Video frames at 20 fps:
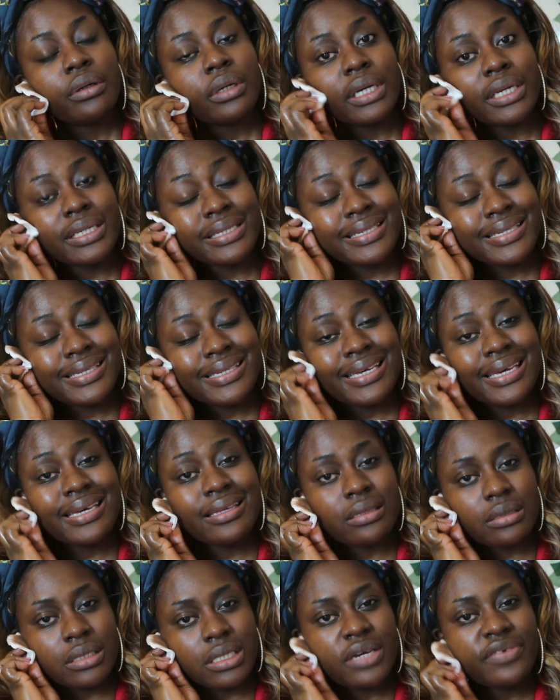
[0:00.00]
and see
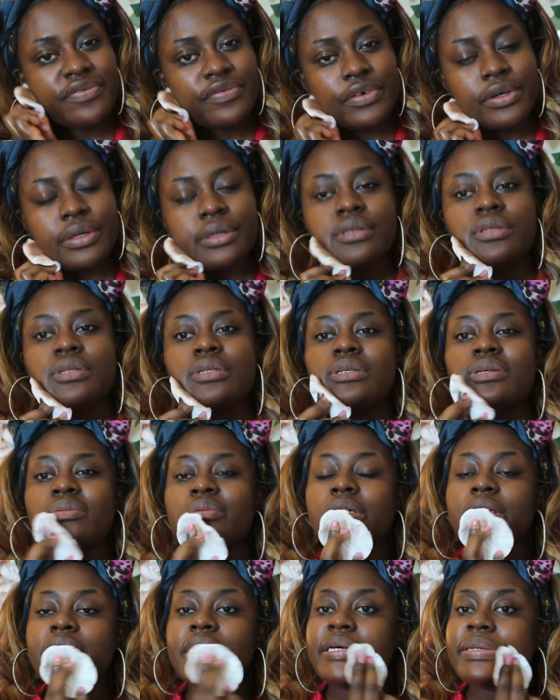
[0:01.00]
the difference
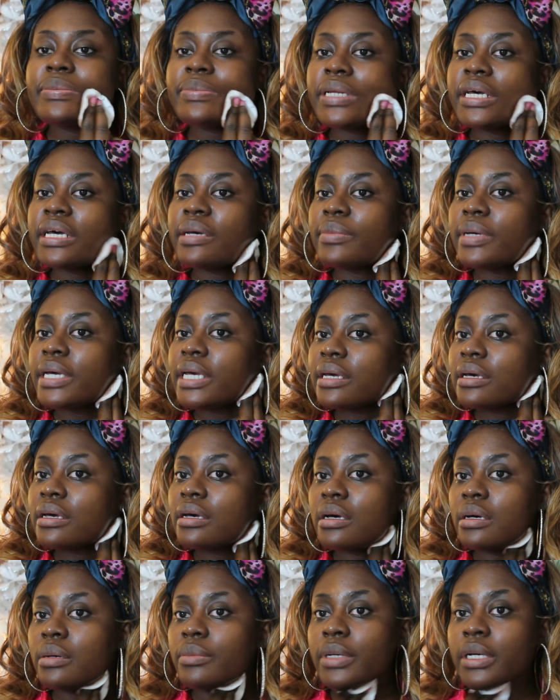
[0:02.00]
when I apply
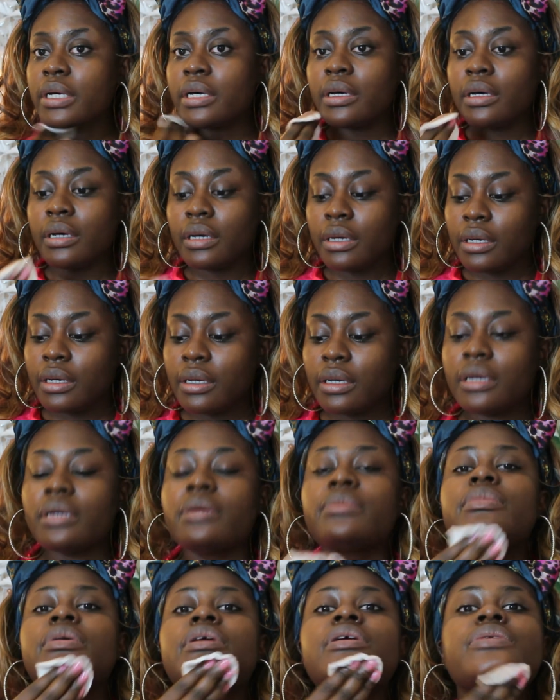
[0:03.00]
makeup.
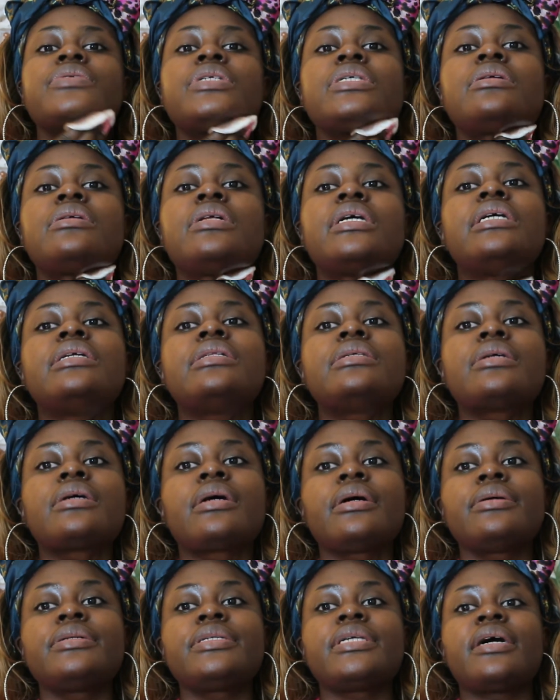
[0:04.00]
I also like to
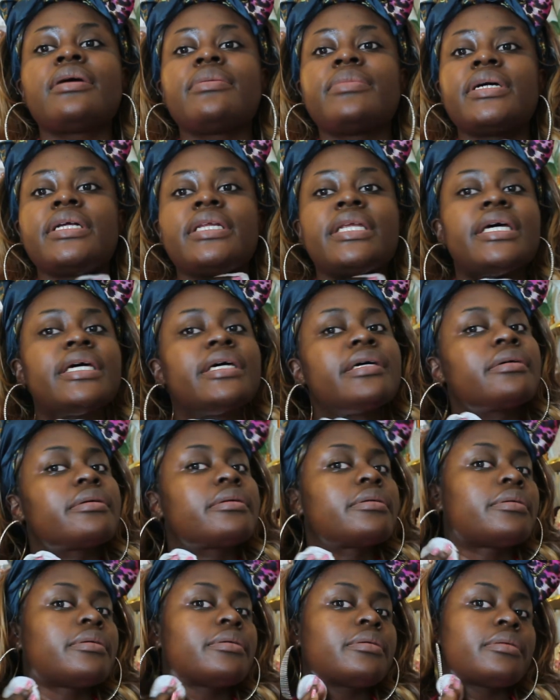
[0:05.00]
go down my neck
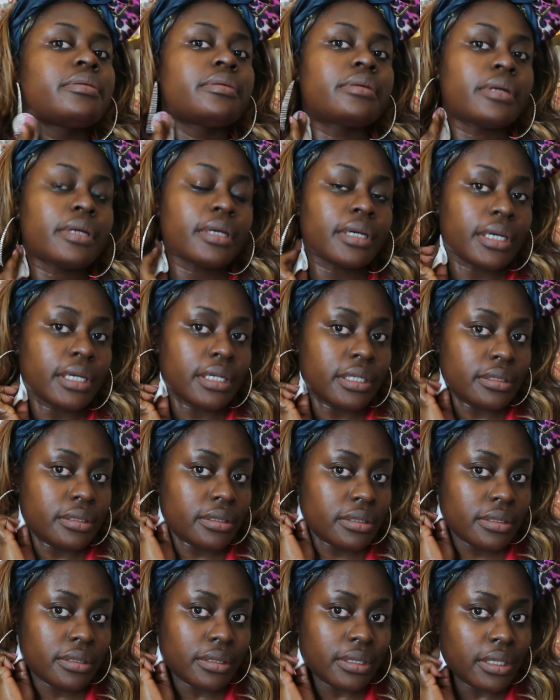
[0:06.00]

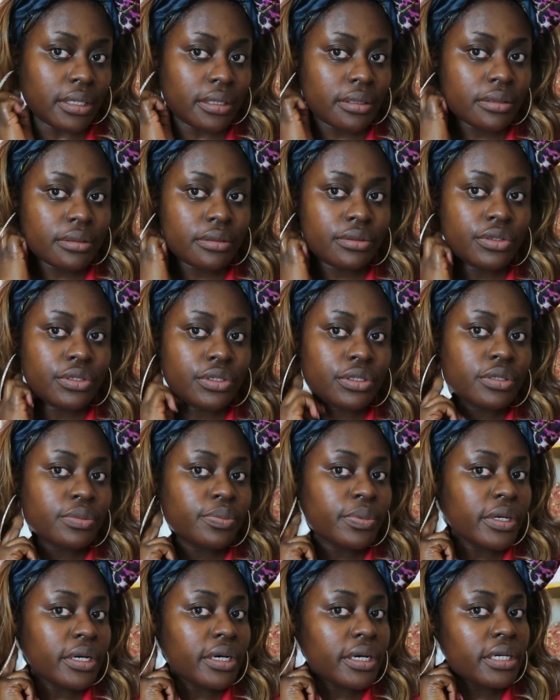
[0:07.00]
and like just
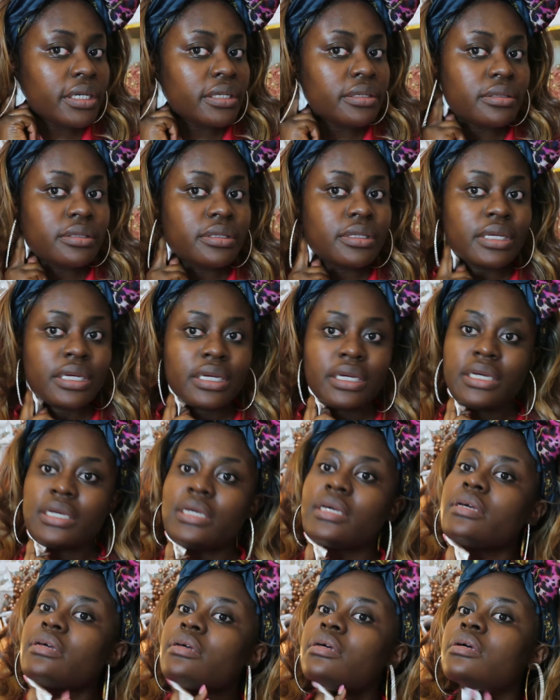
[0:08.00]
behind the
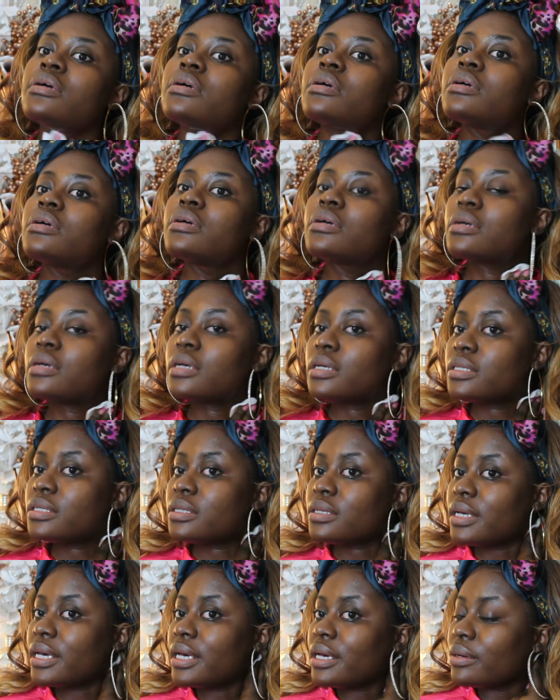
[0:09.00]
ear. I don't
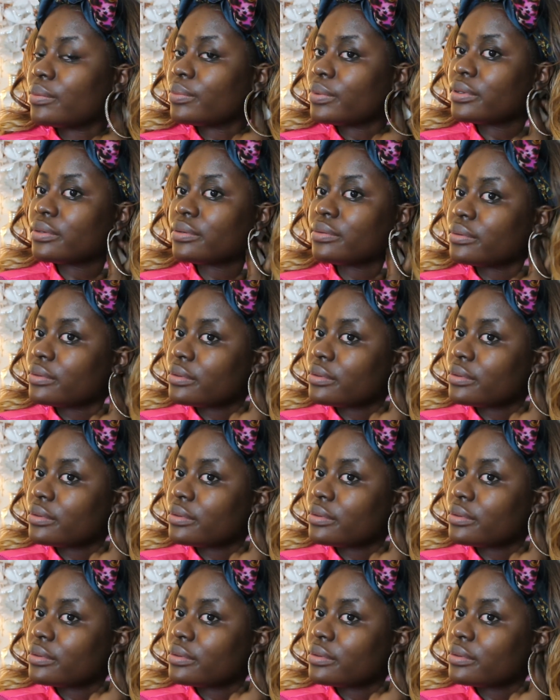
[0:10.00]
know how, but